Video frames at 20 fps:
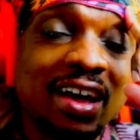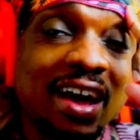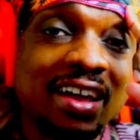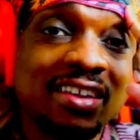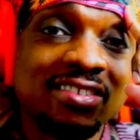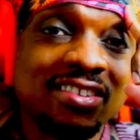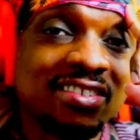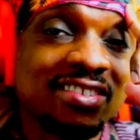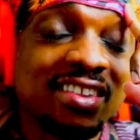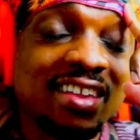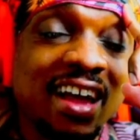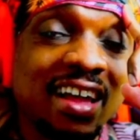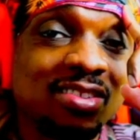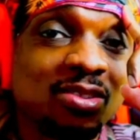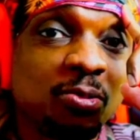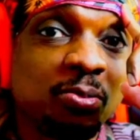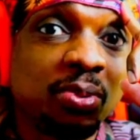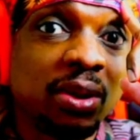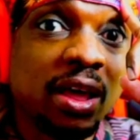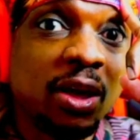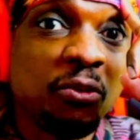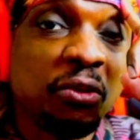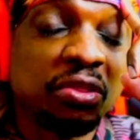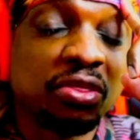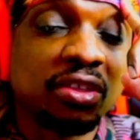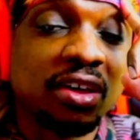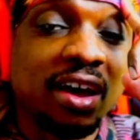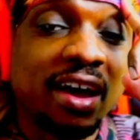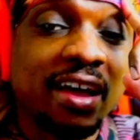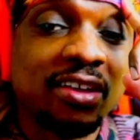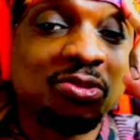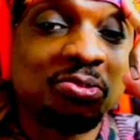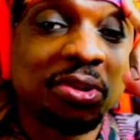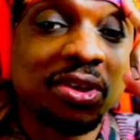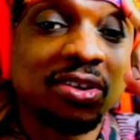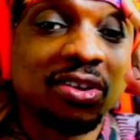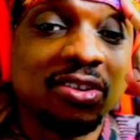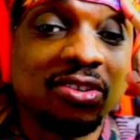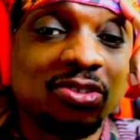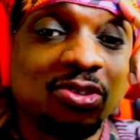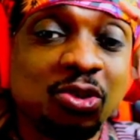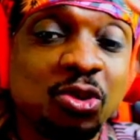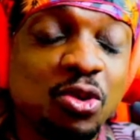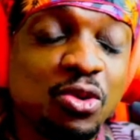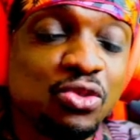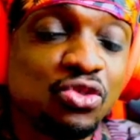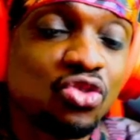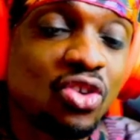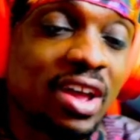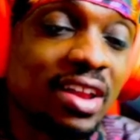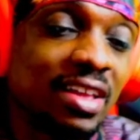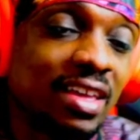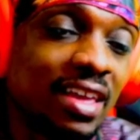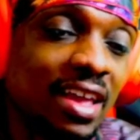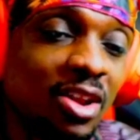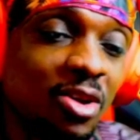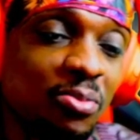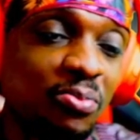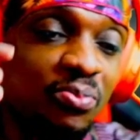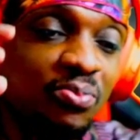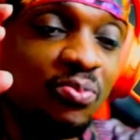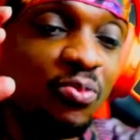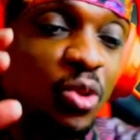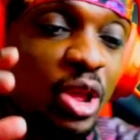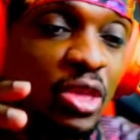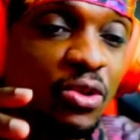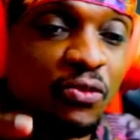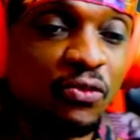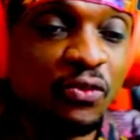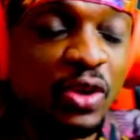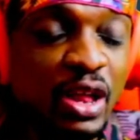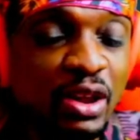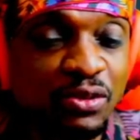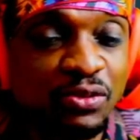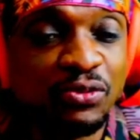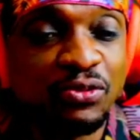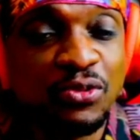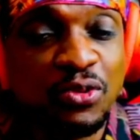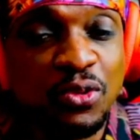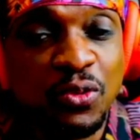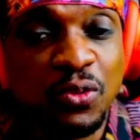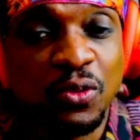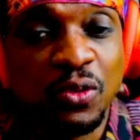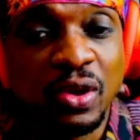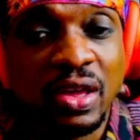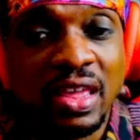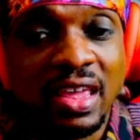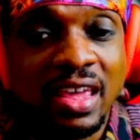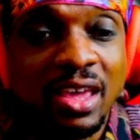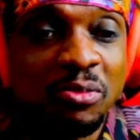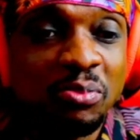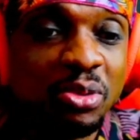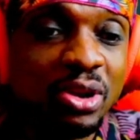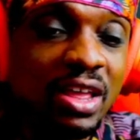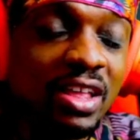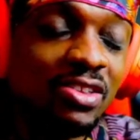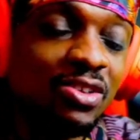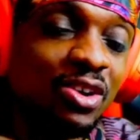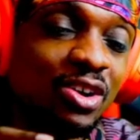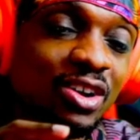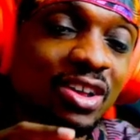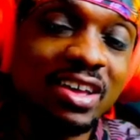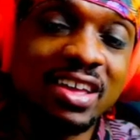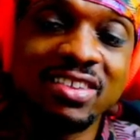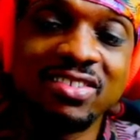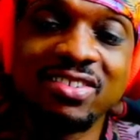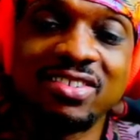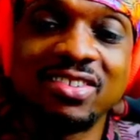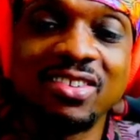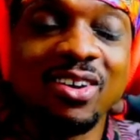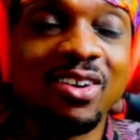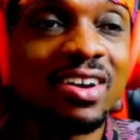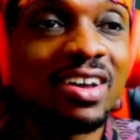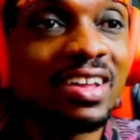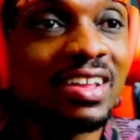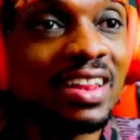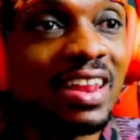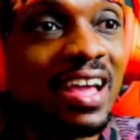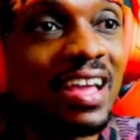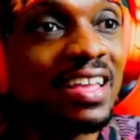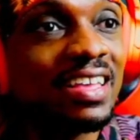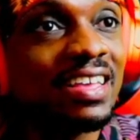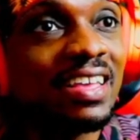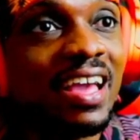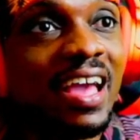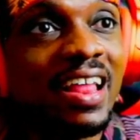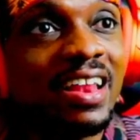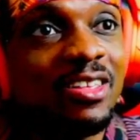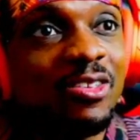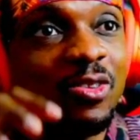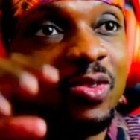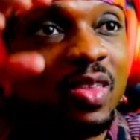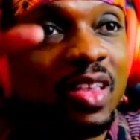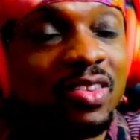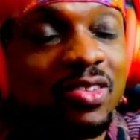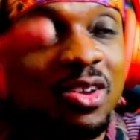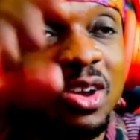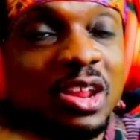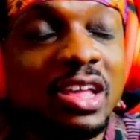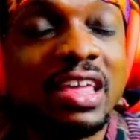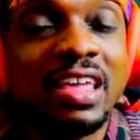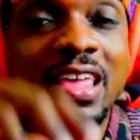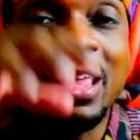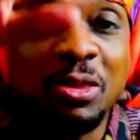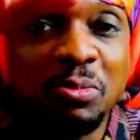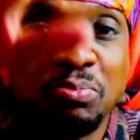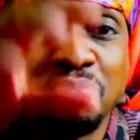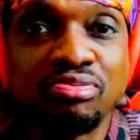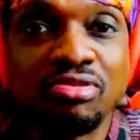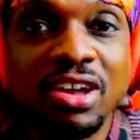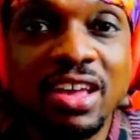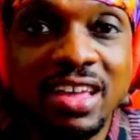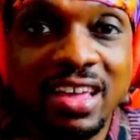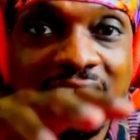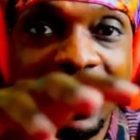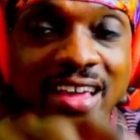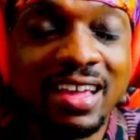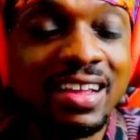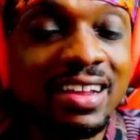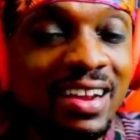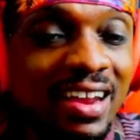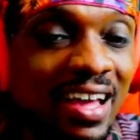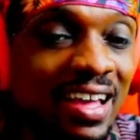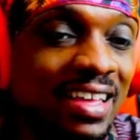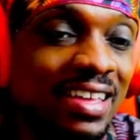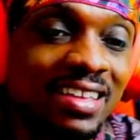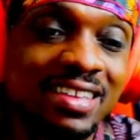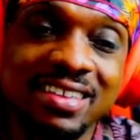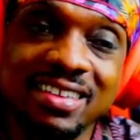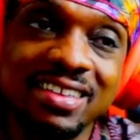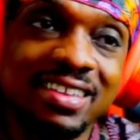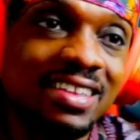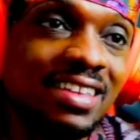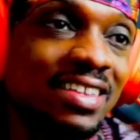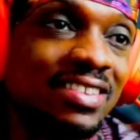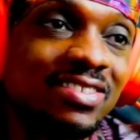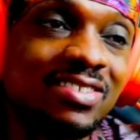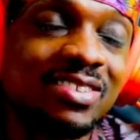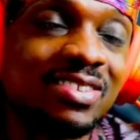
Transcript: ice is not to play with, guys, because you're gonna try to get up where you fell through, but then you're gonna get stuck, like, and it's gonna keep breaking, like, it's